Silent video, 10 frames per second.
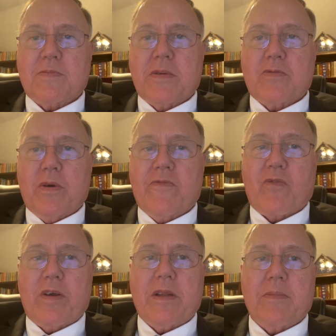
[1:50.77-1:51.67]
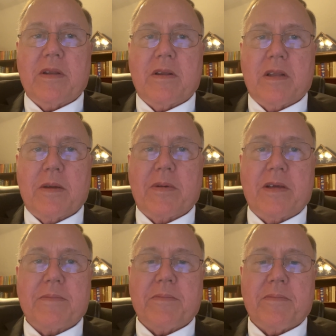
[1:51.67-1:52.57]
between freedom and
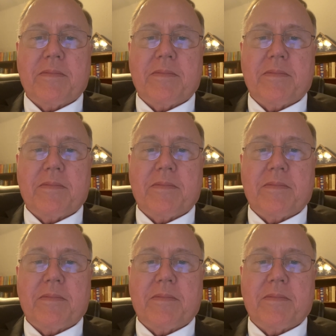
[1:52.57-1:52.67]
liberty.